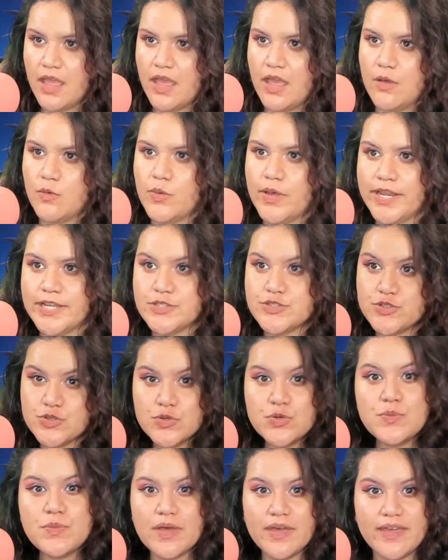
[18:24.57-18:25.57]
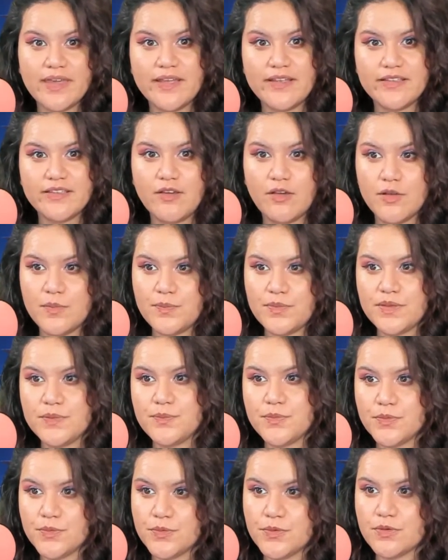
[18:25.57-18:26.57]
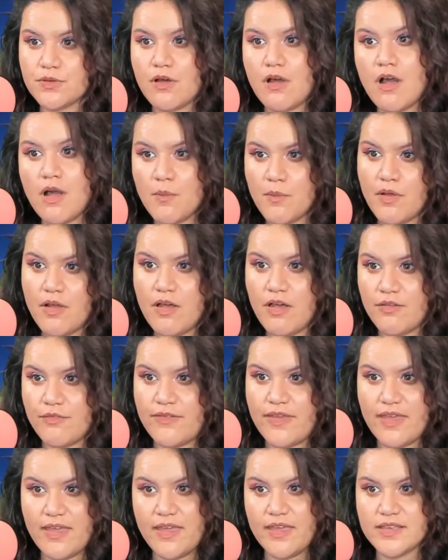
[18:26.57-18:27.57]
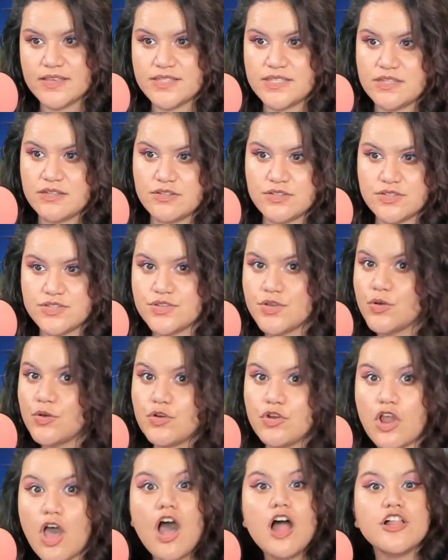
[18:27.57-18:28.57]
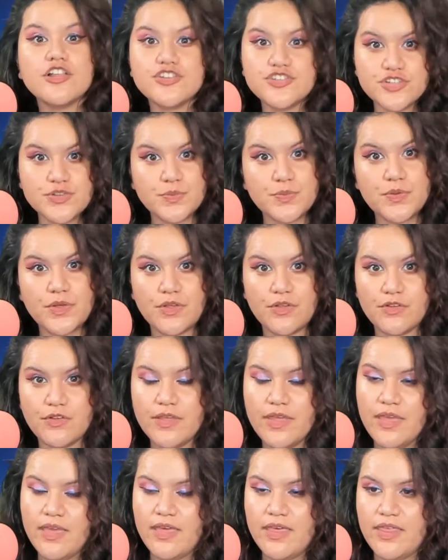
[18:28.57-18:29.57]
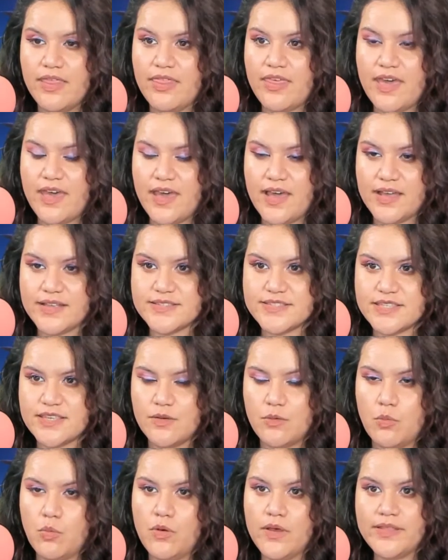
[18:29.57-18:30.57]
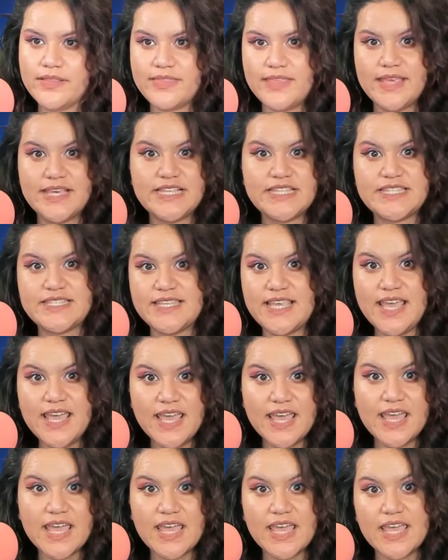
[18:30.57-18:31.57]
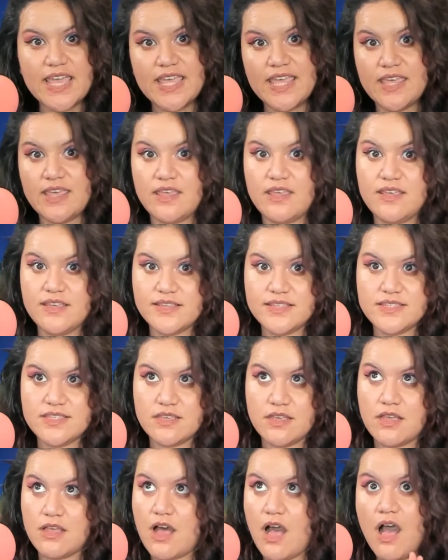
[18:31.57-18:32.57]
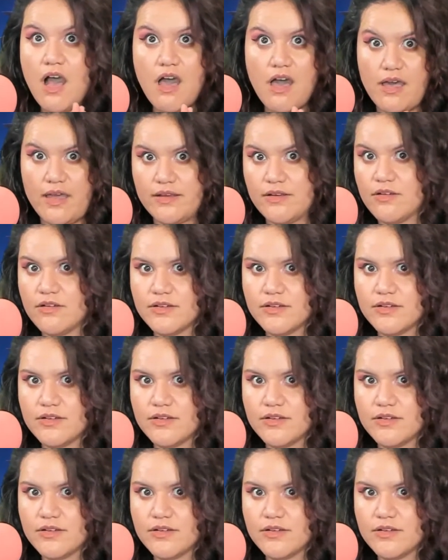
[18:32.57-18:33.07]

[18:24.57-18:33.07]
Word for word: what i do mind are people who come off as they're so knowledgeable that what they say is God or